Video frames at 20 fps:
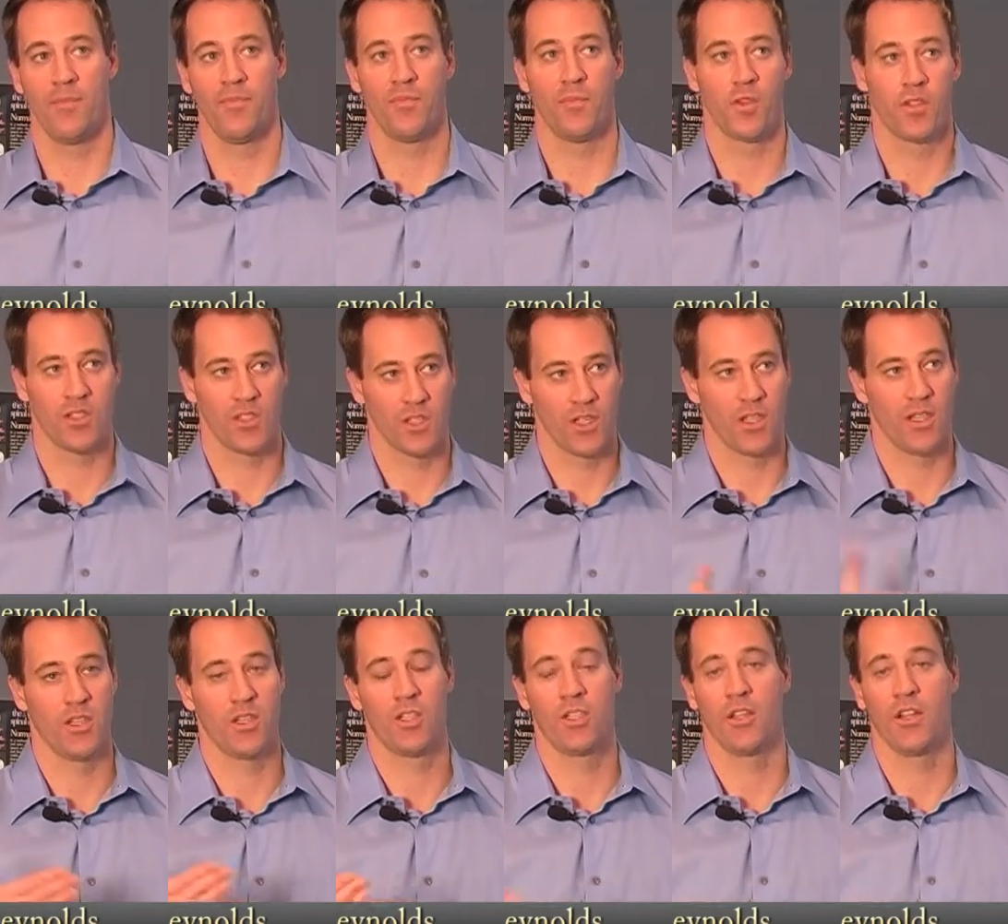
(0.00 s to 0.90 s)
which is going
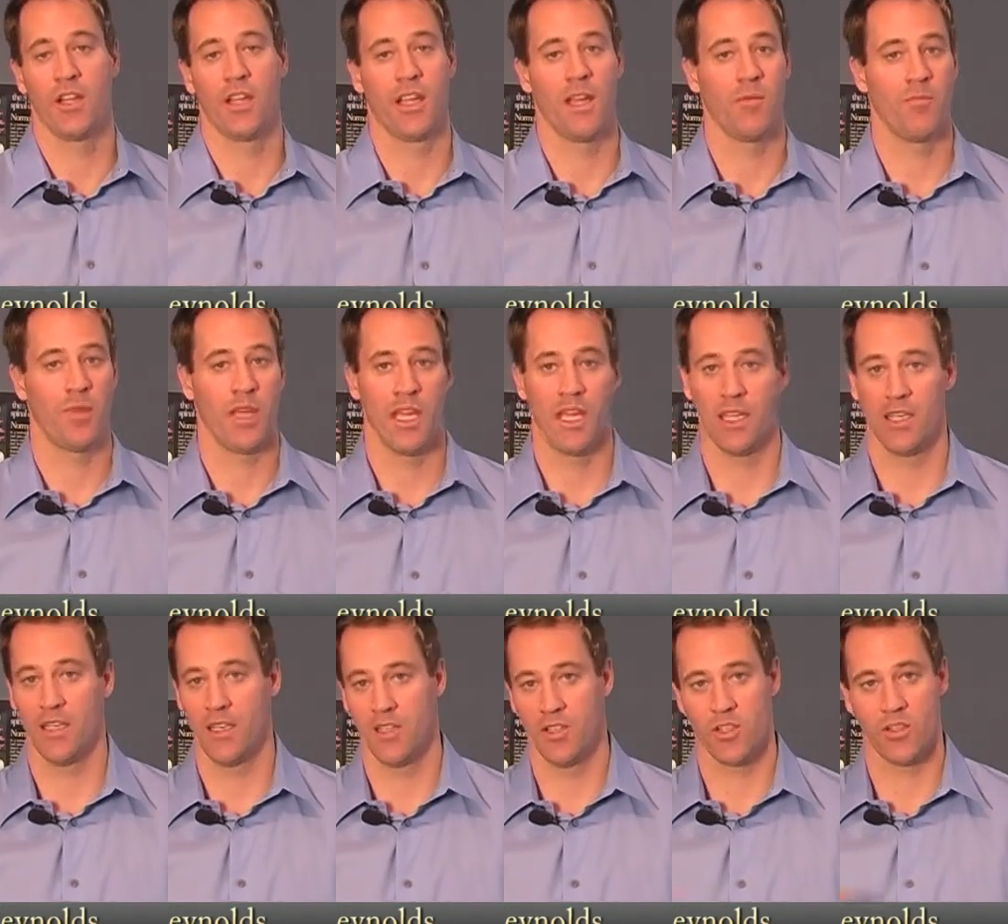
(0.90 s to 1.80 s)
to ensure you get paid
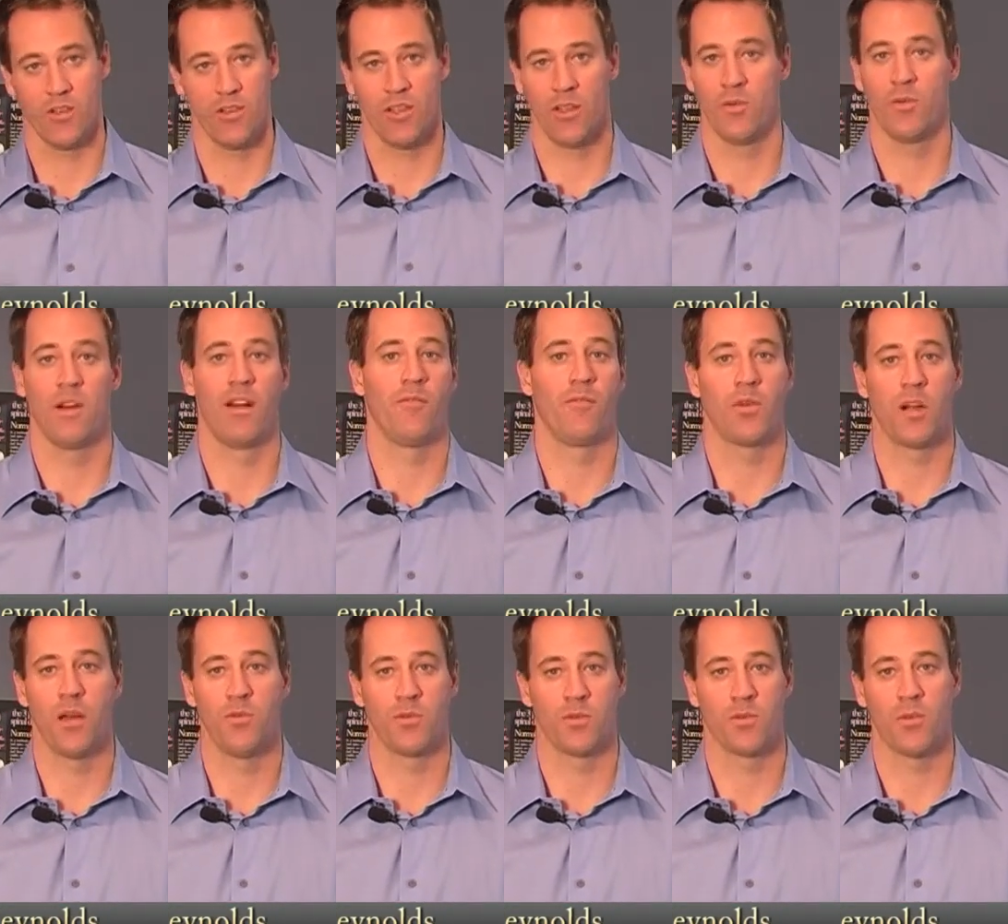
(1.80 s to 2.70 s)
and ensure that you won't have
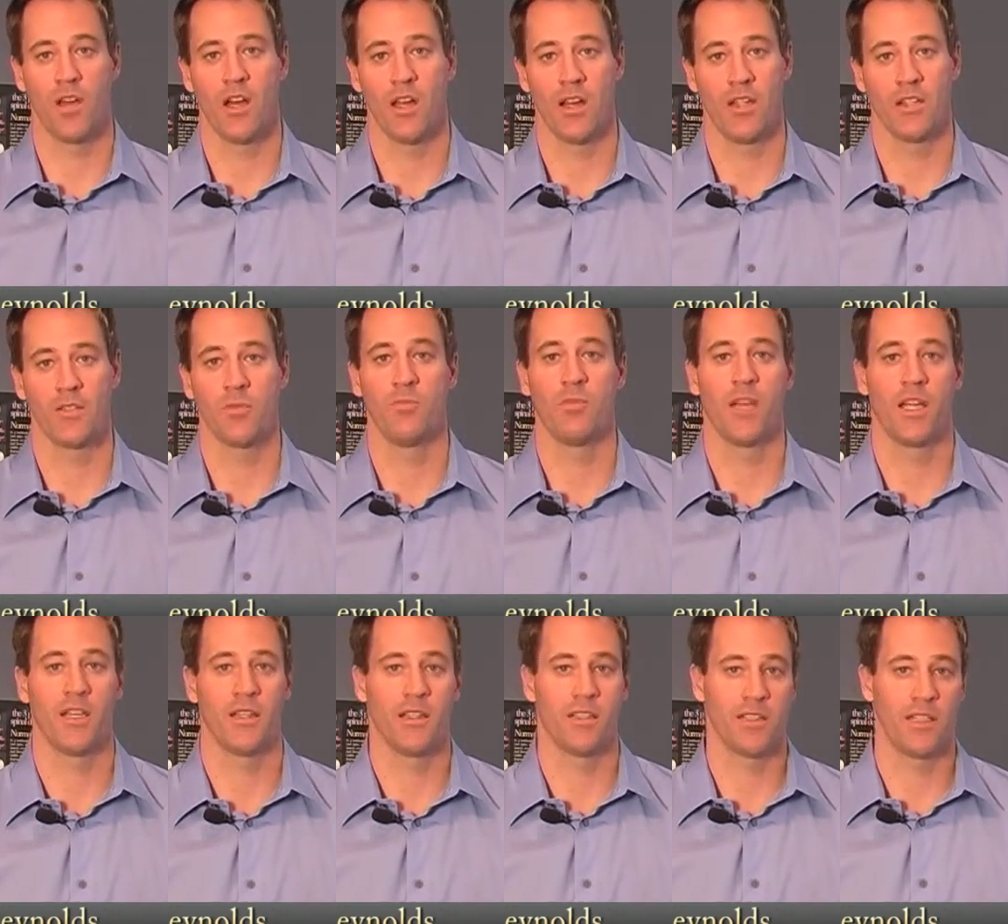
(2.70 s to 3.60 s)
problems with audits. But
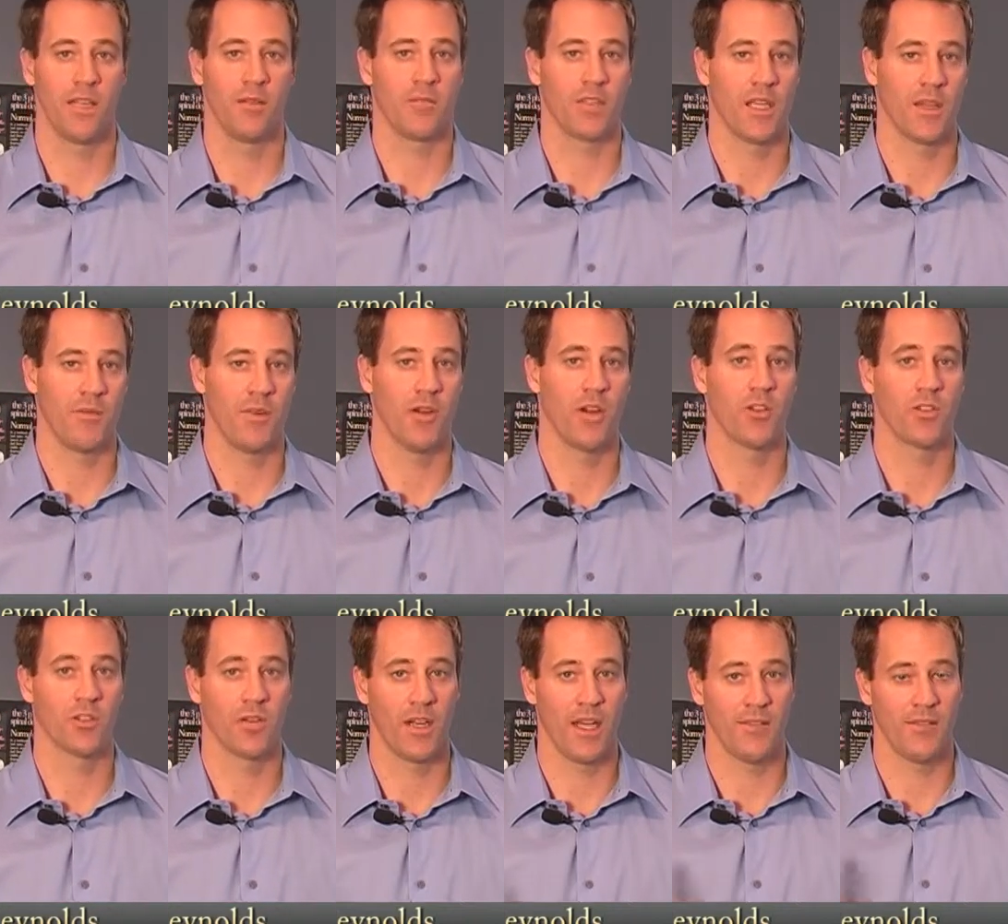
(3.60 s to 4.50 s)
at the same time, you
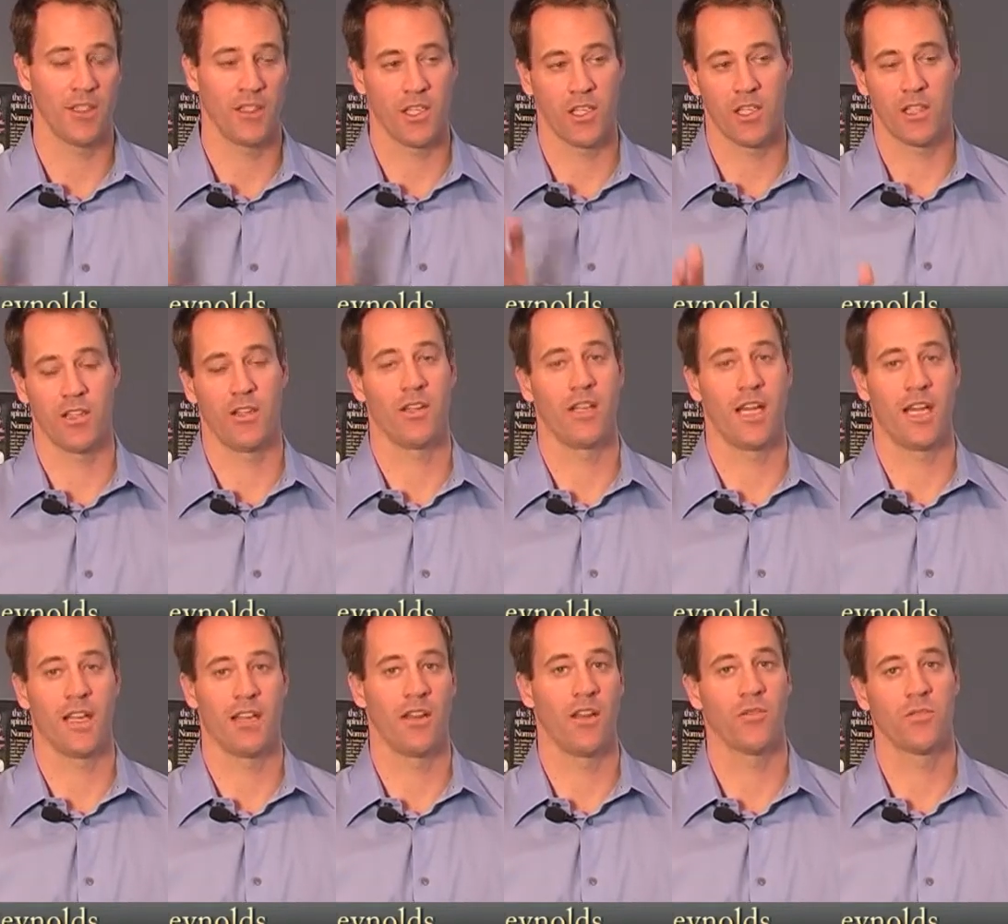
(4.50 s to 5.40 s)
also have to look at their
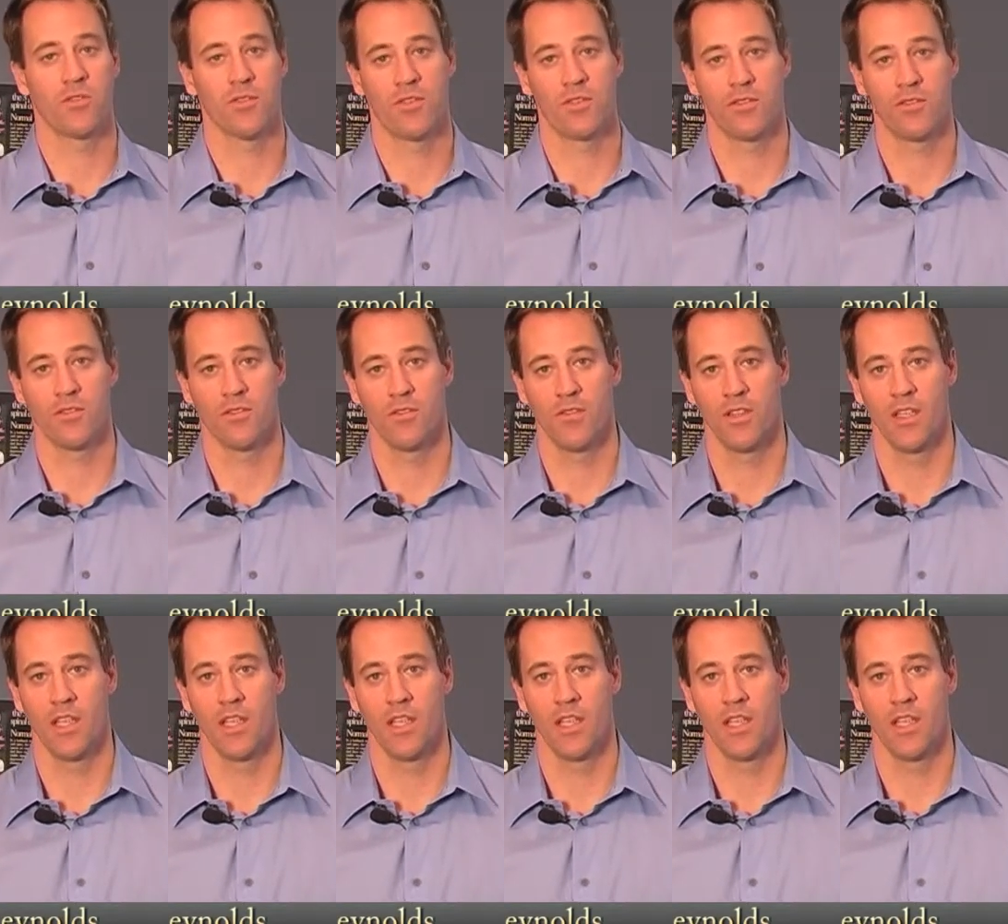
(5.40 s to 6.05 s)
diagnosis.